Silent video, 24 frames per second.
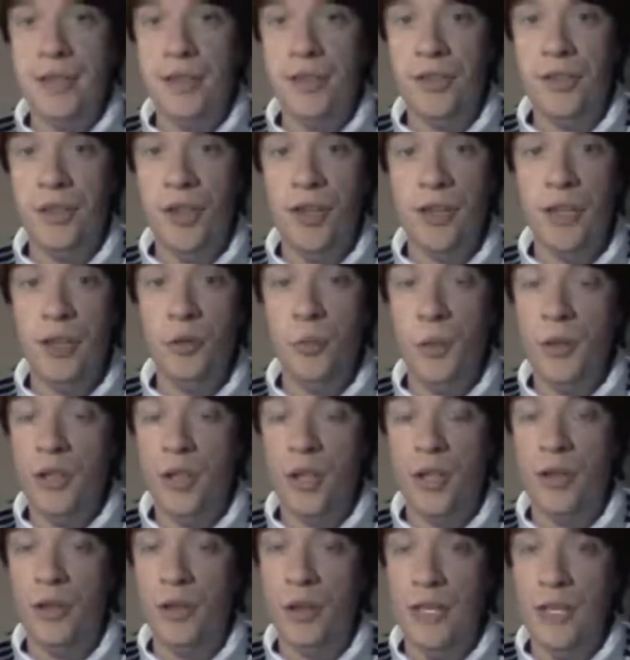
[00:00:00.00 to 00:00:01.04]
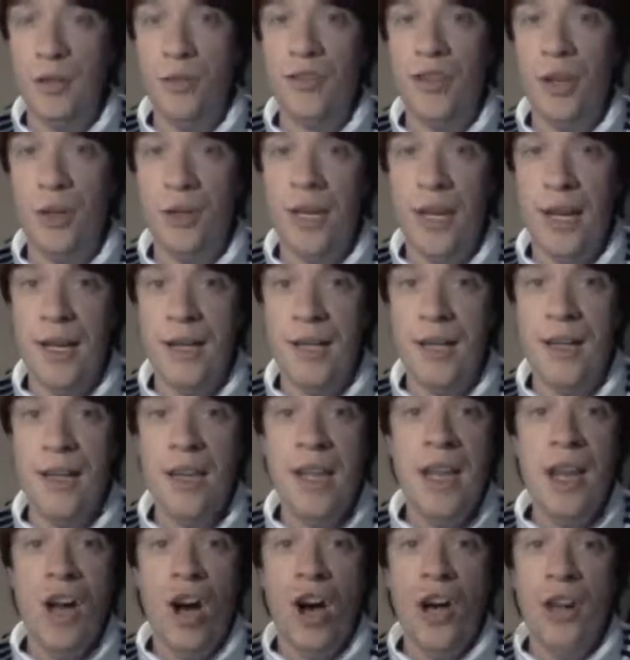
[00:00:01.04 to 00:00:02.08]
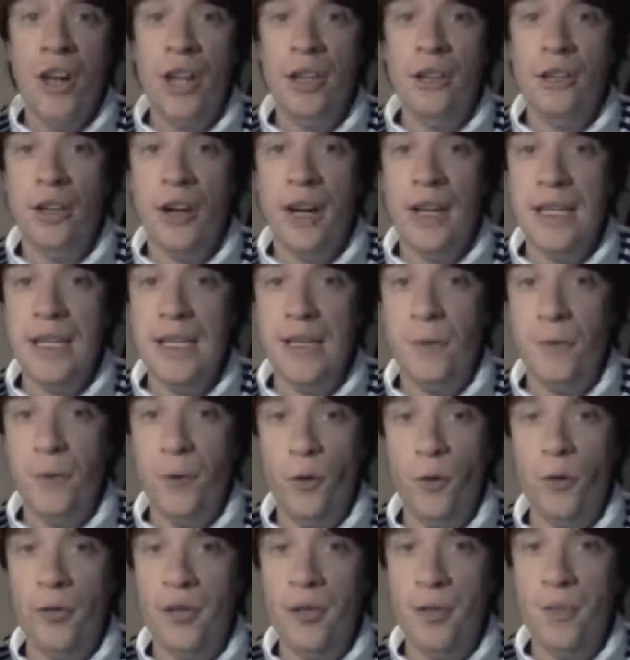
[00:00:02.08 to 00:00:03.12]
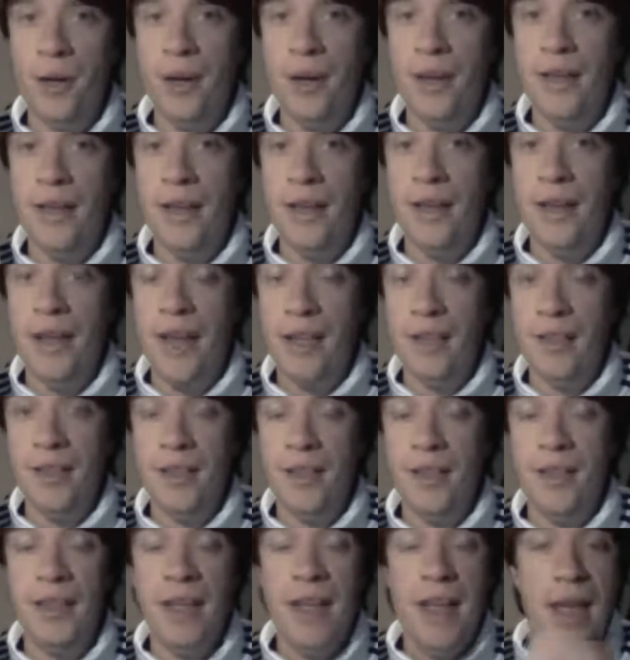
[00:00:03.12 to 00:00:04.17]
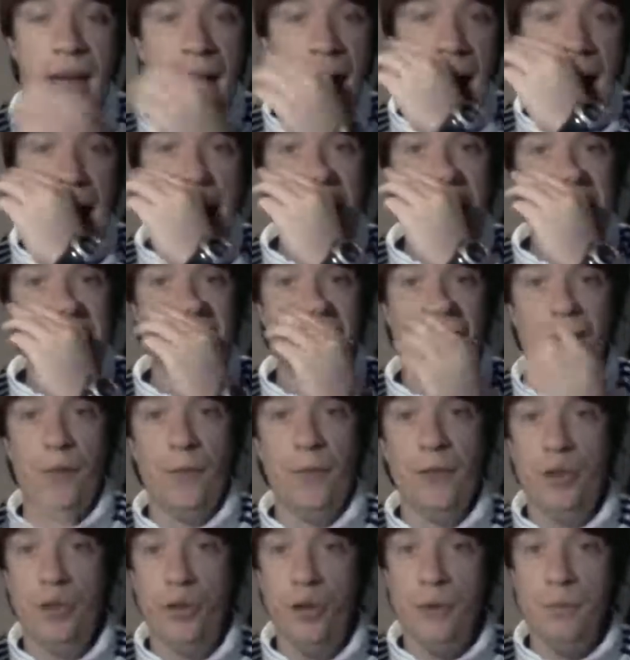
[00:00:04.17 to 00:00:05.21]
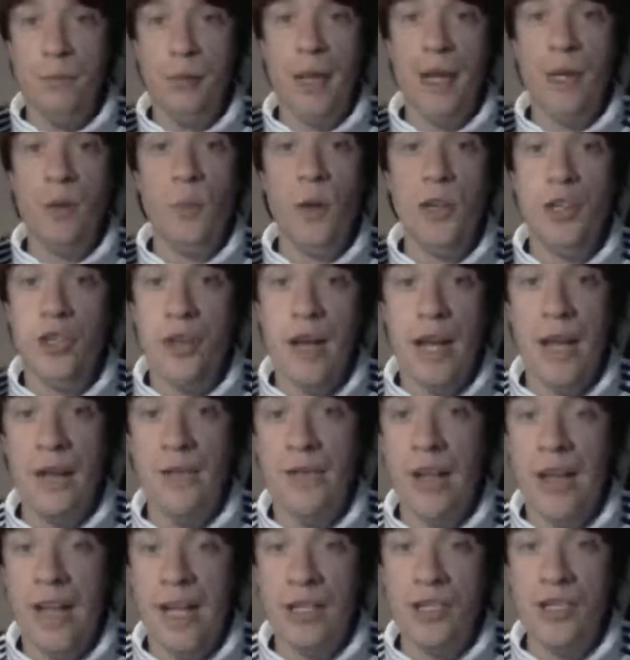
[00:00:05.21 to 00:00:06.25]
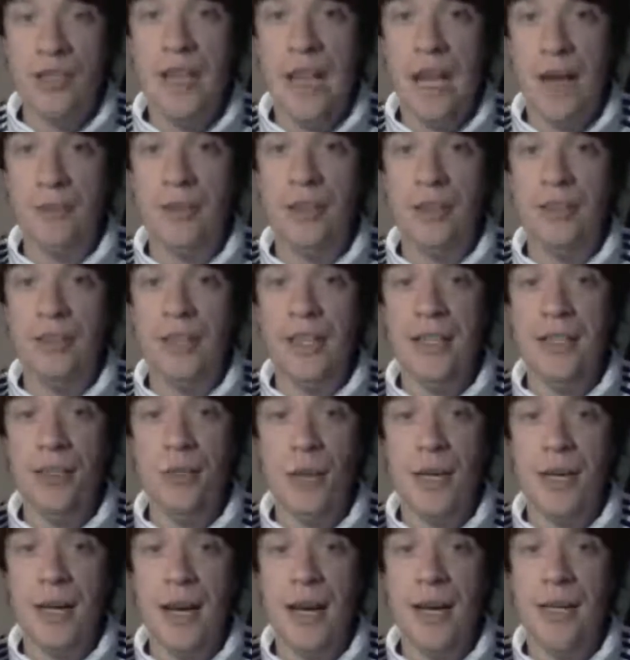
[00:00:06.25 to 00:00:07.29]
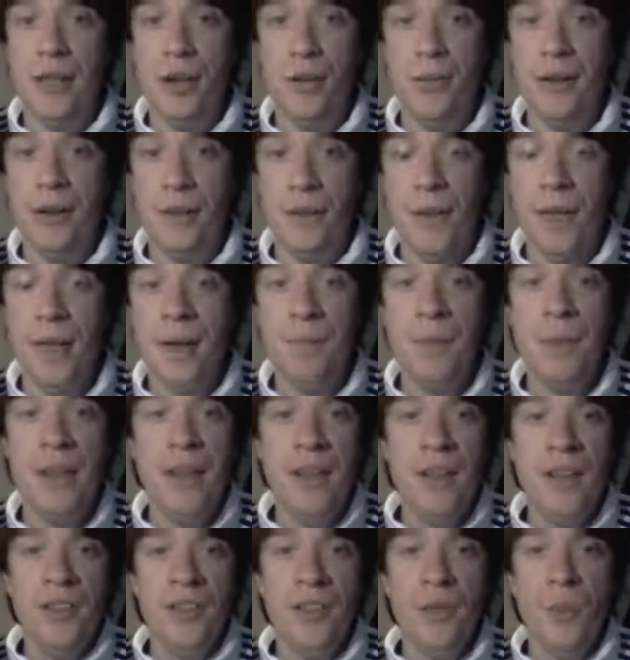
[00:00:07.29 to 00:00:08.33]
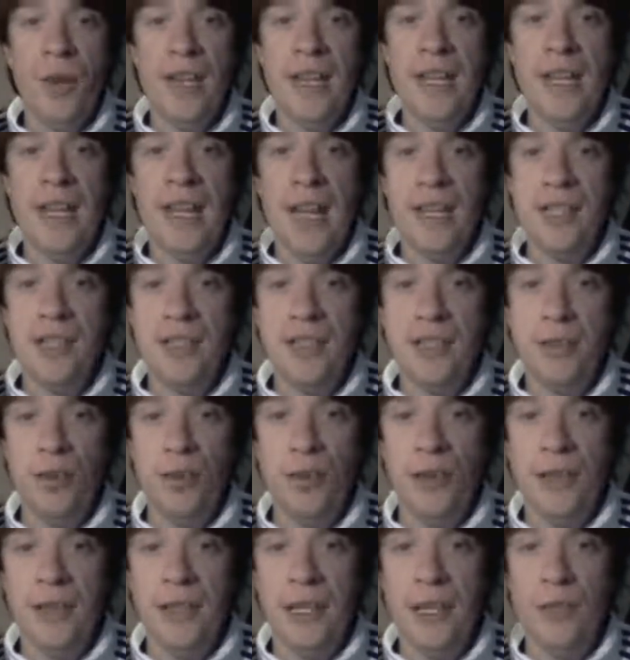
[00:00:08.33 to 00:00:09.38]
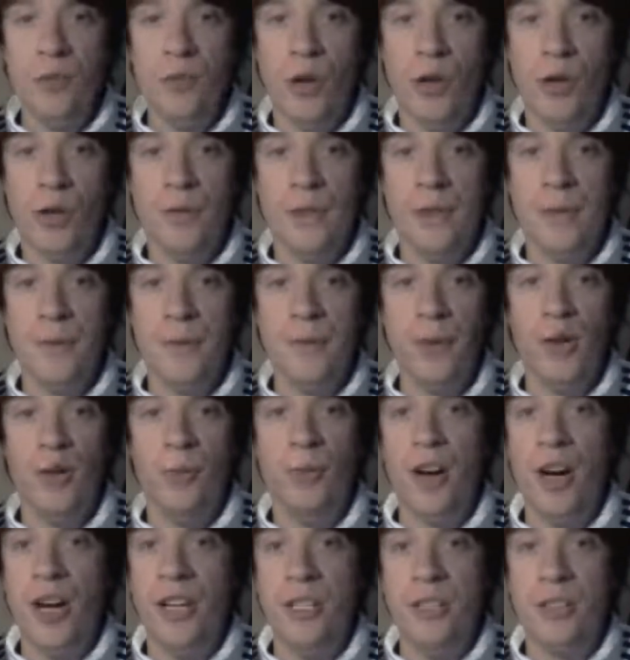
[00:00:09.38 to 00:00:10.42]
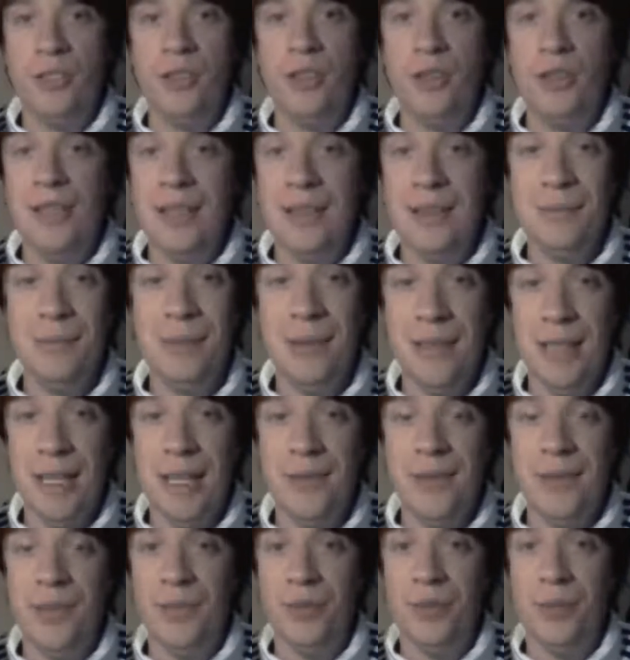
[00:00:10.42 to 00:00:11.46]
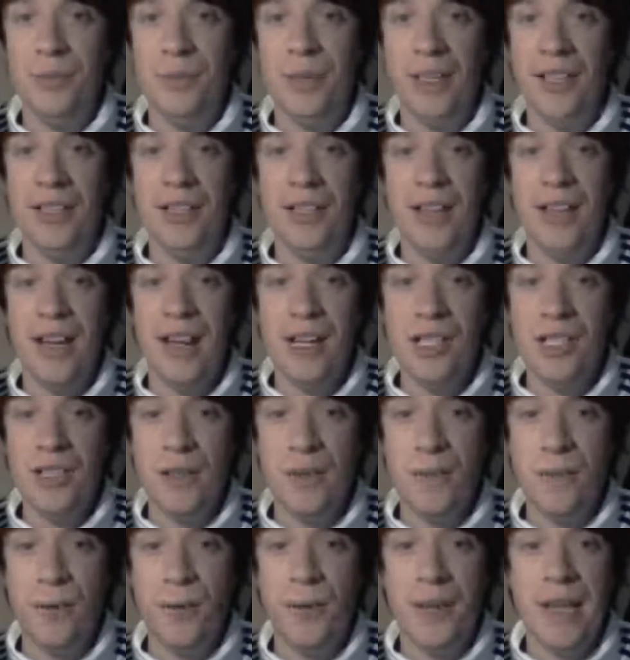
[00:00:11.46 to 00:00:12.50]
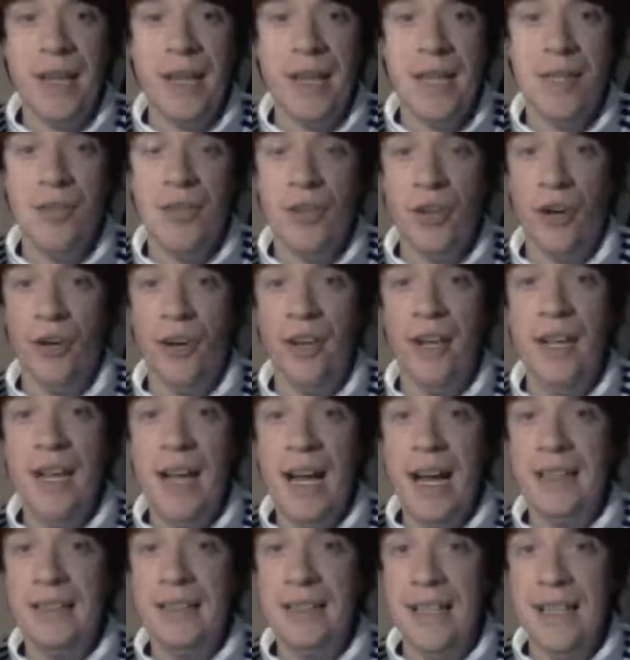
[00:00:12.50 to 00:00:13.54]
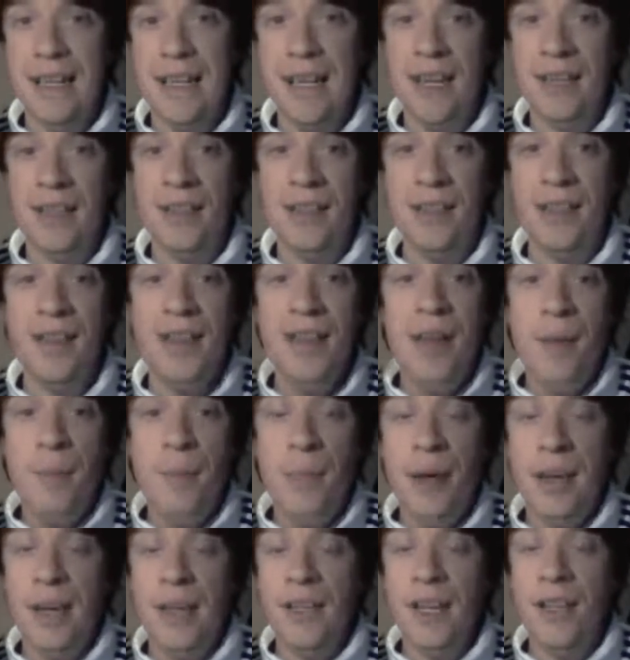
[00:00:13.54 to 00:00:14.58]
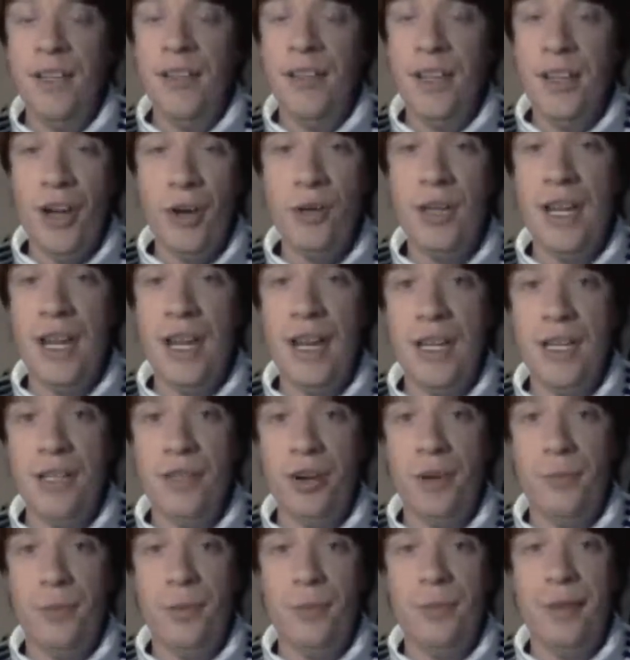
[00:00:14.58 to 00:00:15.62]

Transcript: Dead Silence, which I thought he was okay in. I don't like his forced American accent. He's off True Blood, which I actually haven't seen, so I can't comment on that. So when he actually took the lead role in this film, I just didn't believe it too much. I actually feel that he's not a lead actor, but he does an okay job.